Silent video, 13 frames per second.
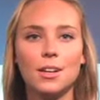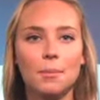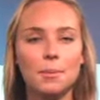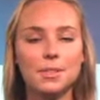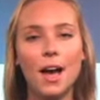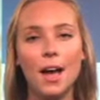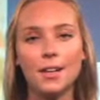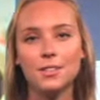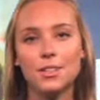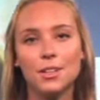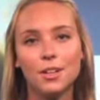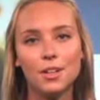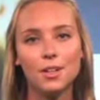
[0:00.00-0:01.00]
Besides,
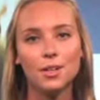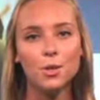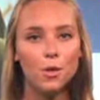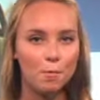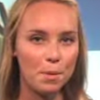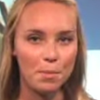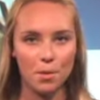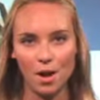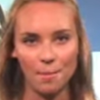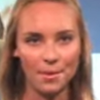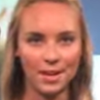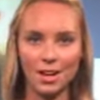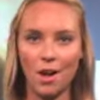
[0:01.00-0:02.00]
you have people
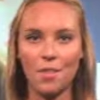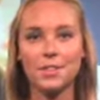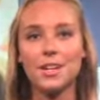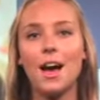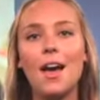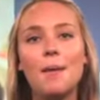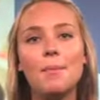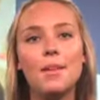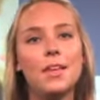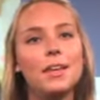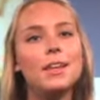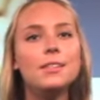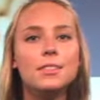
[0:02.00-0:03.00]
coming in all the time and
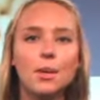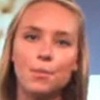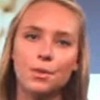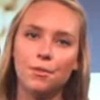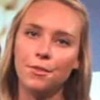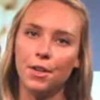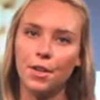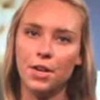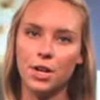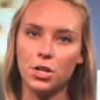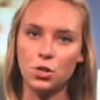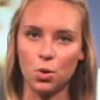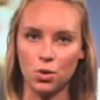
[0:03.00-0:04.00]
they need someone to fill in on
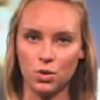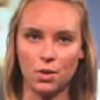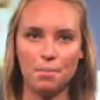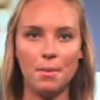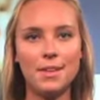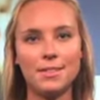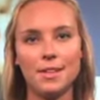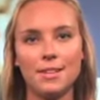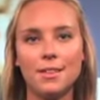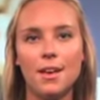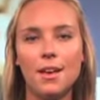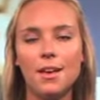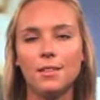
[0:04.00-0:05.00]
a short term basis,
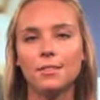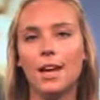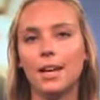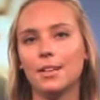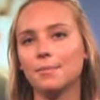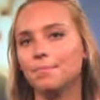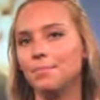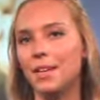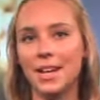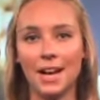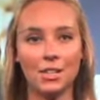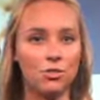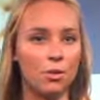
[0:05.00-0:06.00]
like an
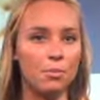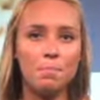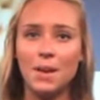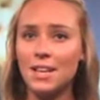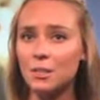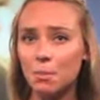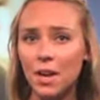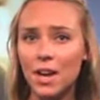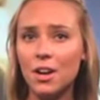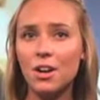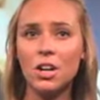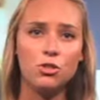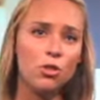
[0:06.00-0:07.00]
extra bass
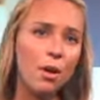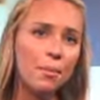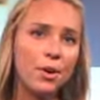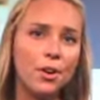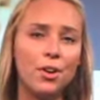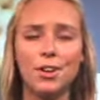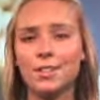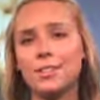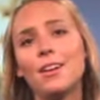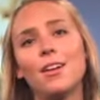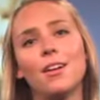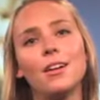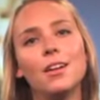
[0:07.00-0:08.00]
player, a drummer, or a
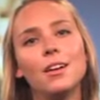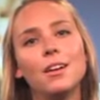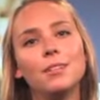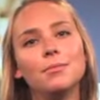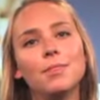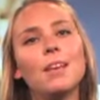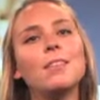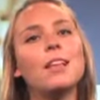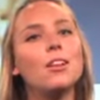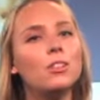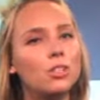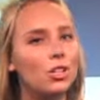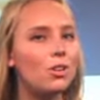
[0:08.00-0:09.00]
singer, and they
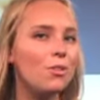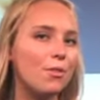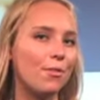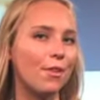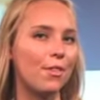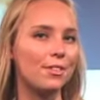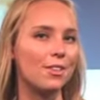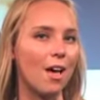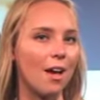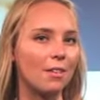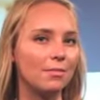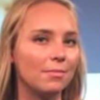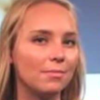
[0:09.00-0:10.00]
look to you to fill the
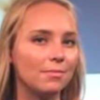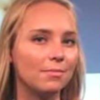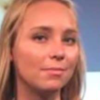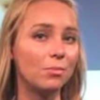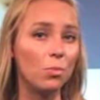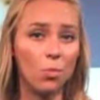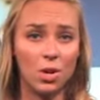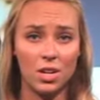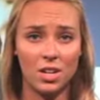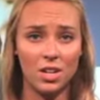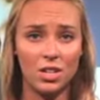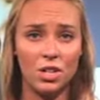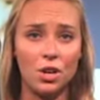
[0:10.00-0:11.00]
slot. What are you
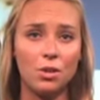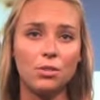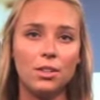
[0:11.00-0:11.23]
going to do?